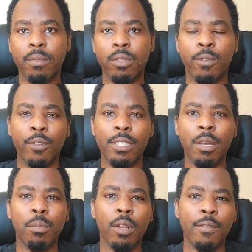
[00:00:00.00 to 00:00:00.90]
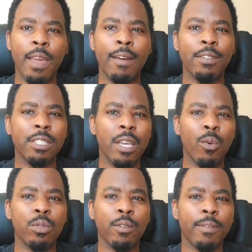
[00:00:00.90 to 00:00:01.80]
So for example, if you have a
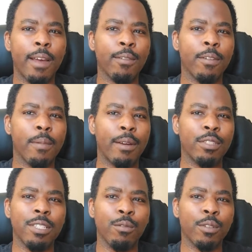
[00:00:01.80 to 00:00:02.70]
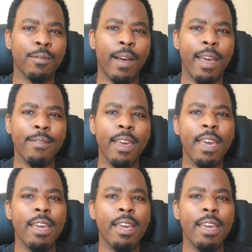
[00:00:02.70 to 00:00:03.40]
CA125 of about 75,